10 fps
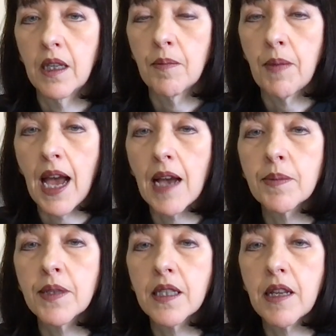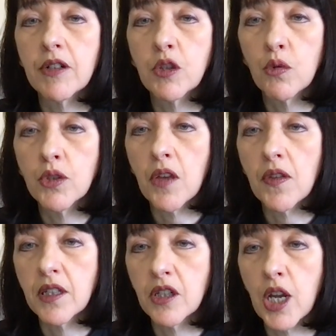Perhaps there is also the
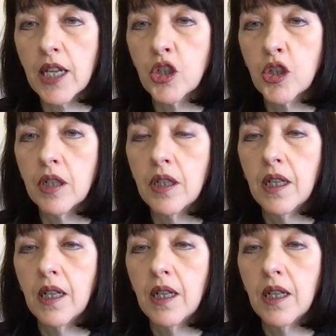suggestion